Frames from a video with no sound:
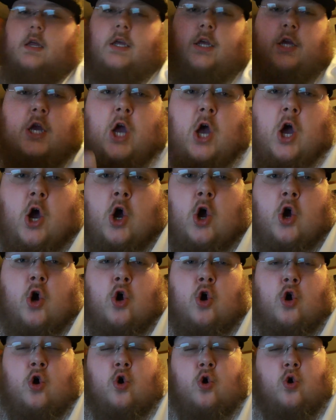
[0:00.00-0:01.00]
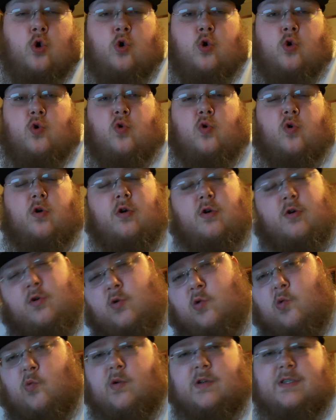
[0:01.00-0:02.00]
Yo!
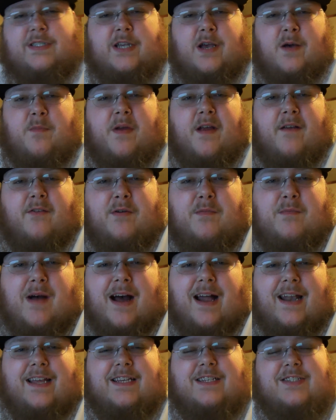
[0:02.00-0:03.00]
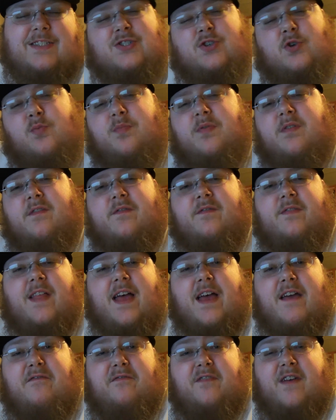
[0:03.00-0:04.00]
What's up everybody? A super
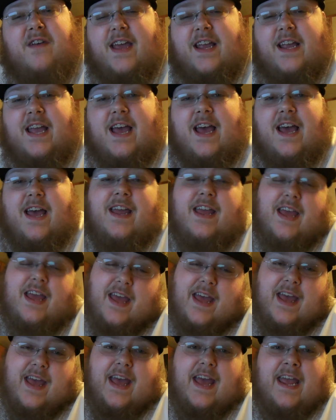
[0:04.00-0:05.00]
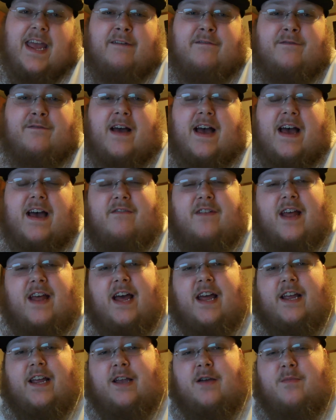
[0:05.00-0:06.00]
fly fat guy,
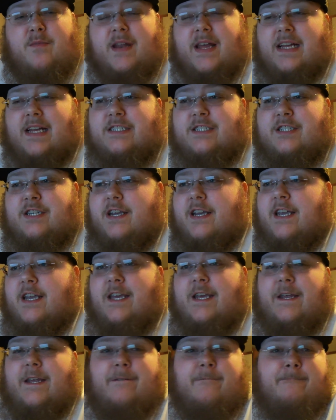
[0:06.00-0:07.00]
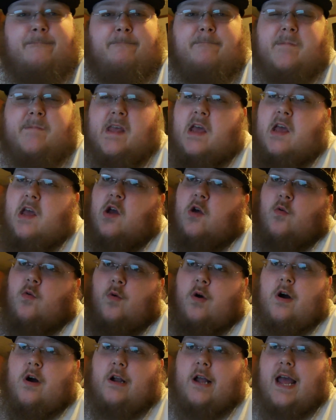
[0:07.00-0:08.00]
859 coming at you again.
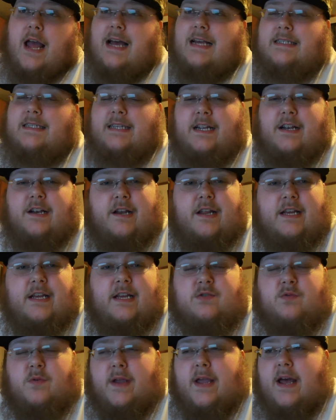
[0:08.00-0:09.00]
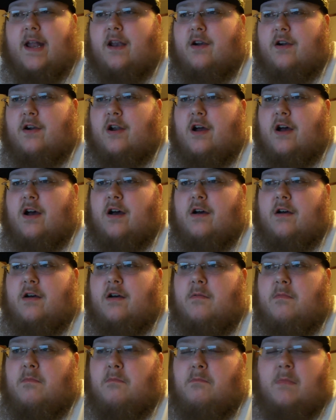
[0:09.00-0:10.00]
Well guys, here it is. We got our
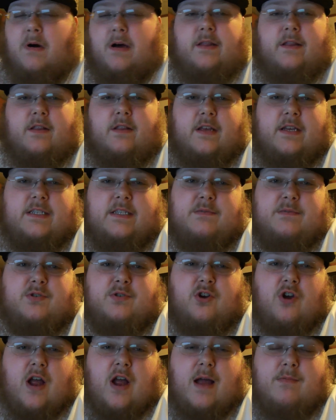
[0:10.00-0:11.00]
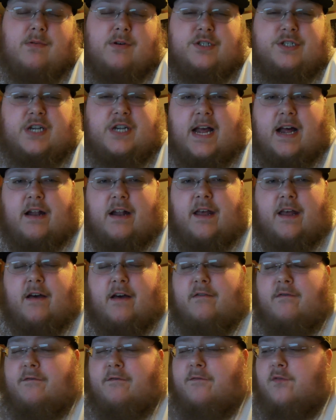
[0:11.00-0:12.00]
uh, monthly subscriber shout
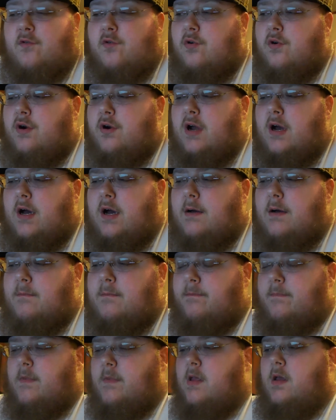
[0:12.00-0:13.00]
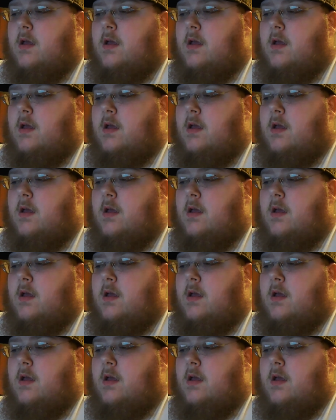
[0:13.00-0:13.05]
out for um,